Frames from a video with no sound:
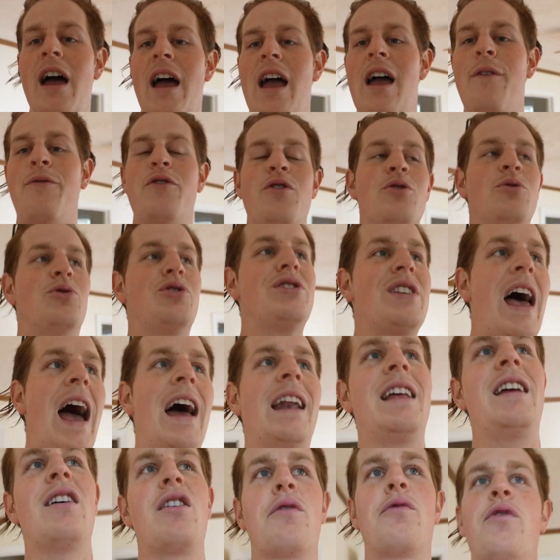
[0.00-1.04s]
If you
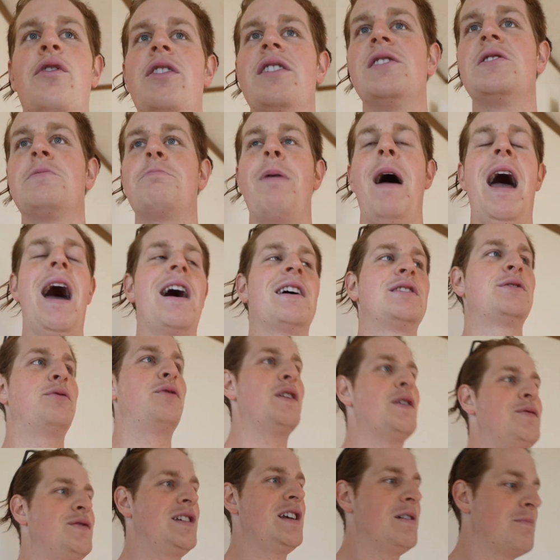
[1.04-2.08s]
sat here for this past
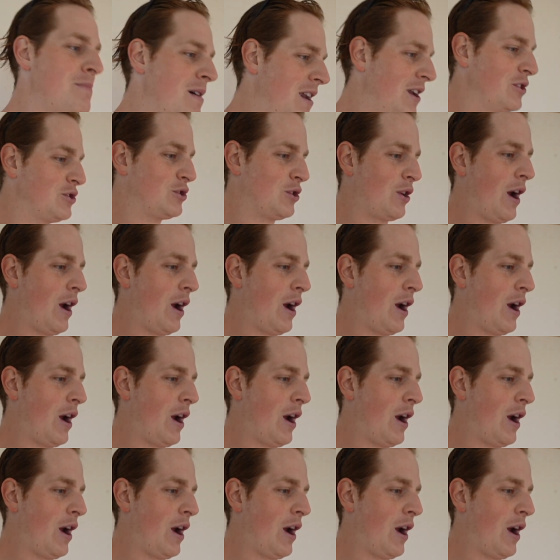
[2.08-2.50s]
15 minutes